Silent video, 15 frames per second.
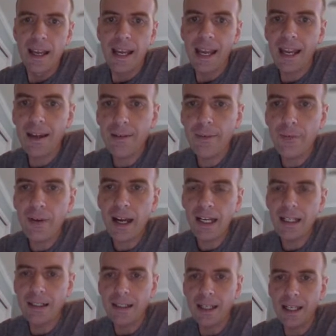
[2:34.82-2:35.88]
And
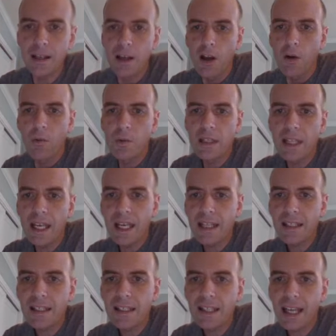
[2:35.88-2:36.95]
finally, when they
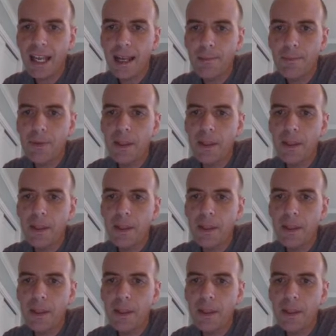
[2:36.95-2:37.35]
escape,